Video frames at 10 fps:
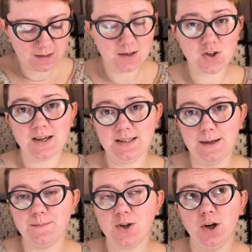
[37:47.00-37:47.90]
So that is
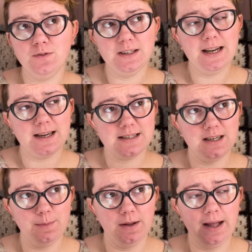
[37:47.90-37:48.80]
it. So hopefully next
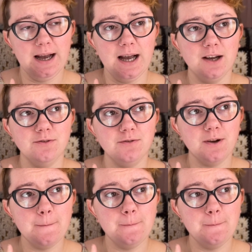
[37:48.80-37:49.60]
time I'll have